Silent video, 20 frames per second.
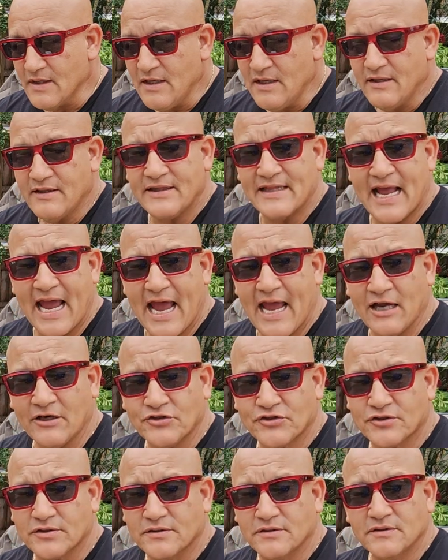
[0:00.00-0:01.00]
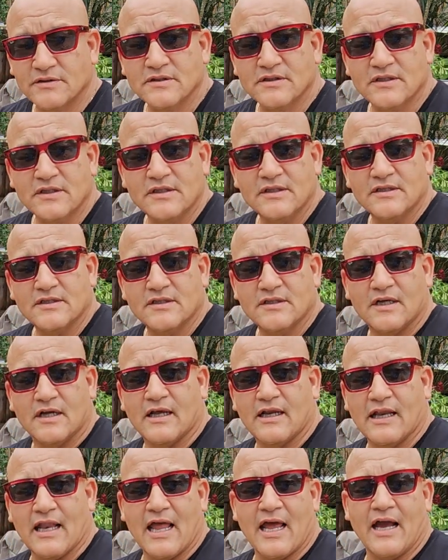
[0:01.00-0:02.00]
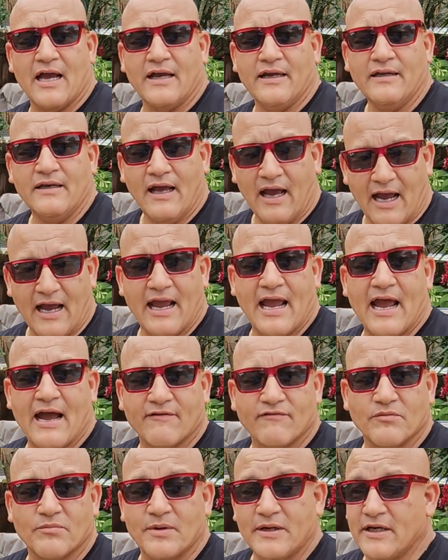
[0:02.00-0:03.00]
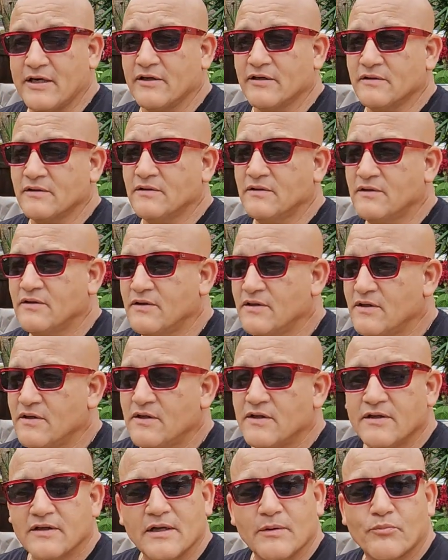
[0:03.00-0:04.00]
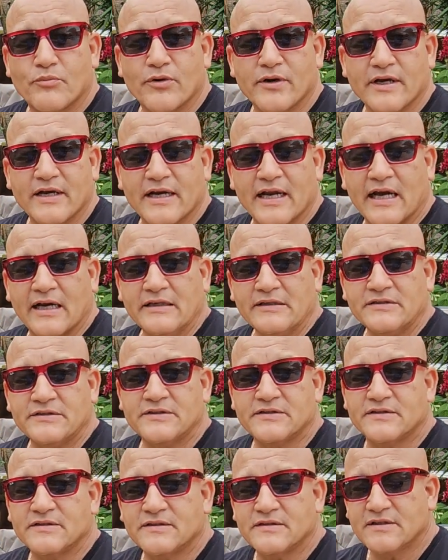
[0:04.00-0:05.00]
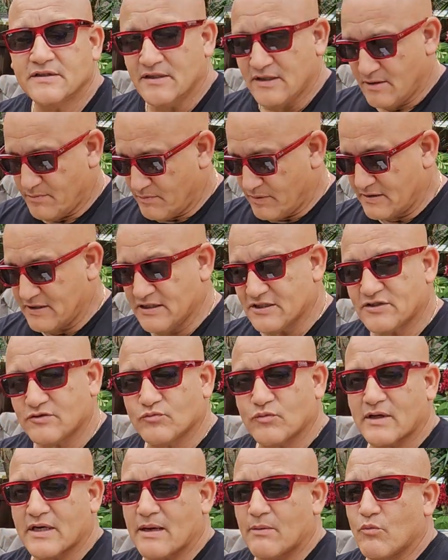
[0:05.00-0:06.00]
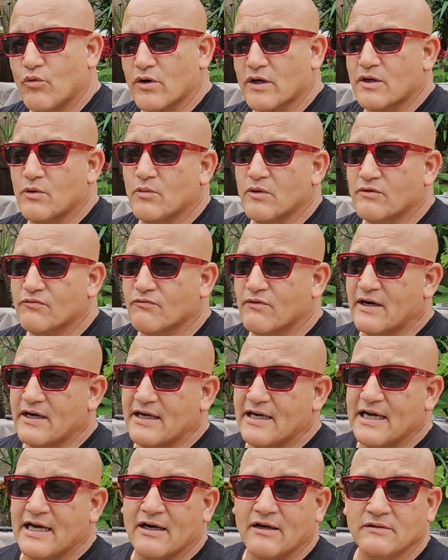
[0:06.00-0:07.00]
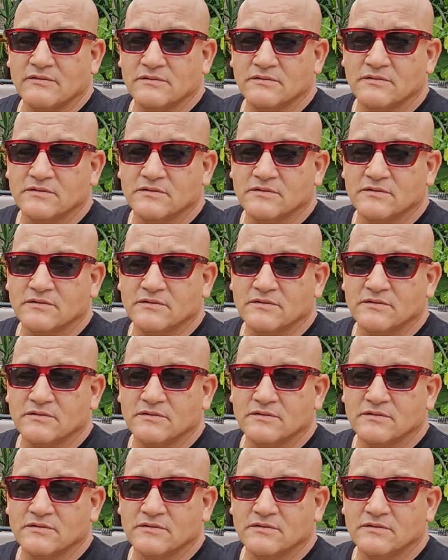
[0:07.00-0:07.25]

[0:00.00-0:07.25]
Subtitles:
Nash line, I have them here. They're pretty nice, but this is what I'm working with right now.